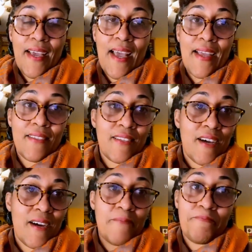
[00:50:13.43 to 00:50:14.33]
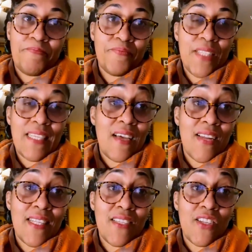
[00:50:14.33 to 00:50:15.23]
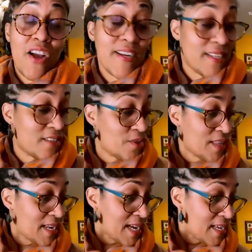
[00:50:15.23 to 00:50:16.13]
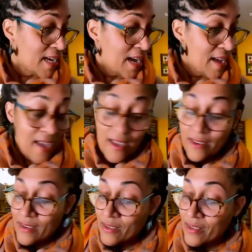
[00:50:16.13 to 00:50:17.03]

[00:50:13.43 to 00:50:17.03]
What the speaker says: And that's how that started. So then I had,